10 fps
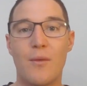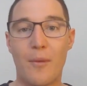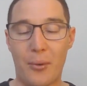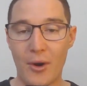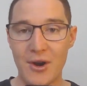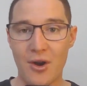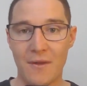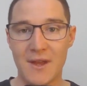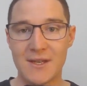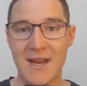reported
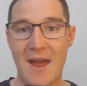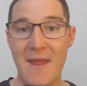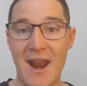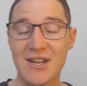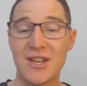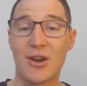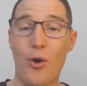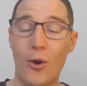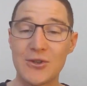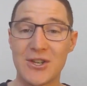on this, and that actually
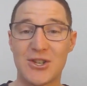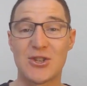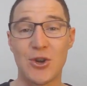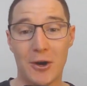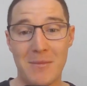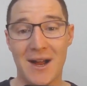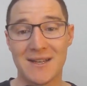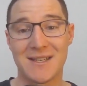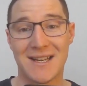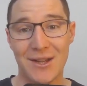caused a stock
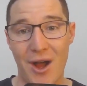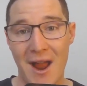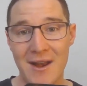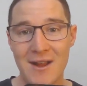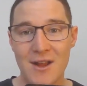market decline.